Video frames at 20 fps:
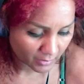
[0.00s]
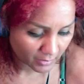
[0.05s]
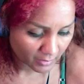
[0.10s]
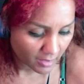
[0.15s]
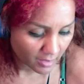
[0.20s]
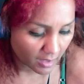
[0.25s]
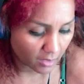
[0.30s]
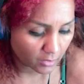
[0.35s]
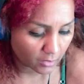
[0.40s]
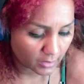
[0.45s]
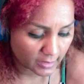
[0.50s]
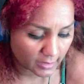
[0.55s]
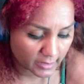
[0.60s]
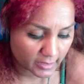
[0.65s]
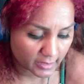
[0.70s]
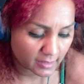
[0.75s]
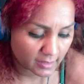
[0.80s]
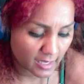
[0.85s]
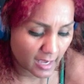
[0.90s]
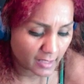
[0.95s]
how
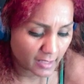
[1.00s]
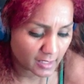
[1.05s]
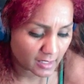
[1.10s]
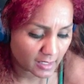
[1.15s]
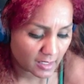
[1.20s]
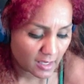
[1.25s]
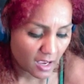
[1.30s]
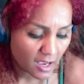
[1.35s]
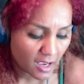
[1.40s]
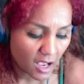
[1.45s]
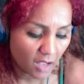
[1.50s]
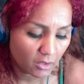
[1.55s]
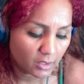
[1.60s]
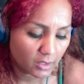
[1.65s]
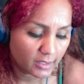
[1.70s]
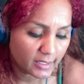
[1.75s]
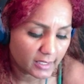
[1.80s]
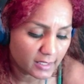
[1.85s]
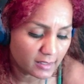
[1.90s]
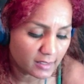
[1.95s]
little
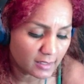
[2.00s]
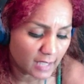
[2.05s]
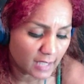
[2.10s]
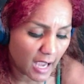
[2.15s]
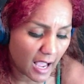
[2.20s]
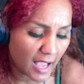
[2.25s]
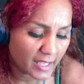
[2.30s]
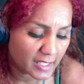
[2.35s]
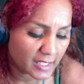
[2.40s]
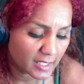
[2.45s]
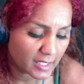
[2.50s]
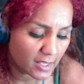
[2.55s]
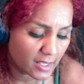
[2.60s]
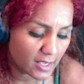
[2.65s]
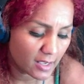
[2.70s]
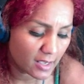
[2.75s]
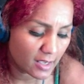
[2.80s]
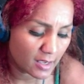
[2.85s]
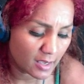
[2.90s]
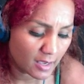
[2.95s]
I
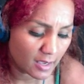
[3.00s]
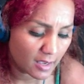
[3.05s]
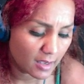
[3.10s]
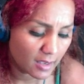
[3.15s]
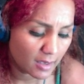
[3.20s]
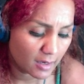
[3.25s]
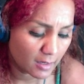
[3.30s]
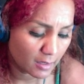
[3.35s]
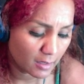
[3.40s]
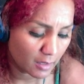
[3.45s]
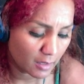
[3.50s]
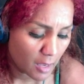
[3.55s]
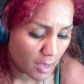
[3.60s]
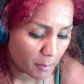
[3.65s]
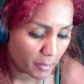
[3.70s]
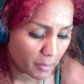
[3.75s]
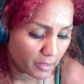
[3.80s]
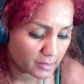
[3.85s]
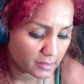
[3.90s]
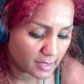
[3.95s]
care.
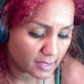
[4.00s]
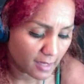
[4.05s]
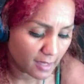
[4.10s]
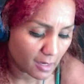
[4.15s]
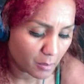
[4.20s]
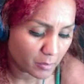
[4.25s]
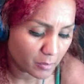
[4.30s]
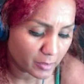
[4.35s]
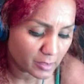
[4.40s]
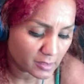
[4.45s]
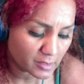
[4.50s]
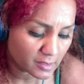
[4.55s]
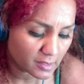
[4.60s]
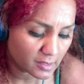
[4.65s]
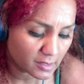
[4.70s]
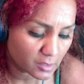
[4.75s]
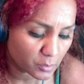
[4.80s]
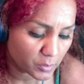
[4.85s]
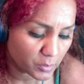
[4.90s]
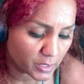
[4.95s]
My time
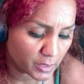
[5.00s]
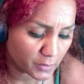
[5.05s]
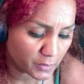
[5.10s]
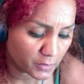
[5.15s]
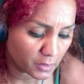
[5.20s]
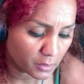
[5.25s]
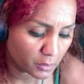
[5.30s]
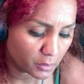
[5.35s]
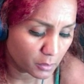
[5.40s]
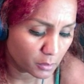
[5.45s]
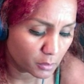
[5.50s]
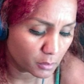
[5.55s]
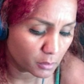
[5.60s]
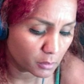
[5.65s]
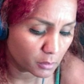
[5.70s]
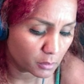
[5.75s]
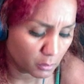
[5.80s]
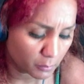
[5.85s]
is with you.